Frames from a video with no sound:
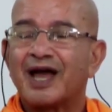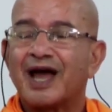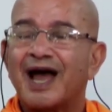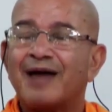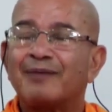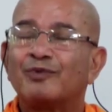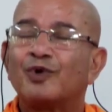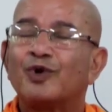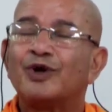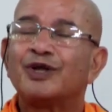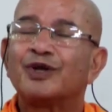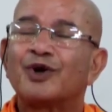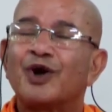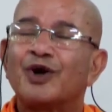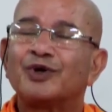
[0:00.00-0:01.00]
I am
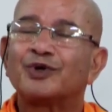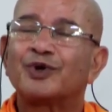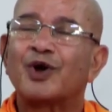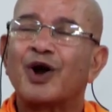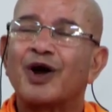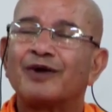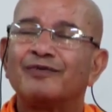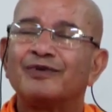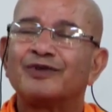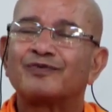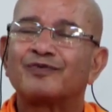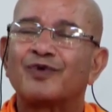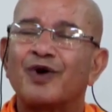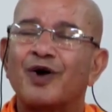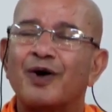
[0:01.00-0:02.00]
holding on to God with
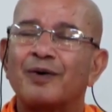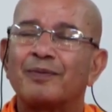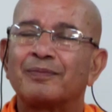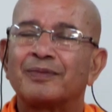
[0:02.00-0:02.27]
form.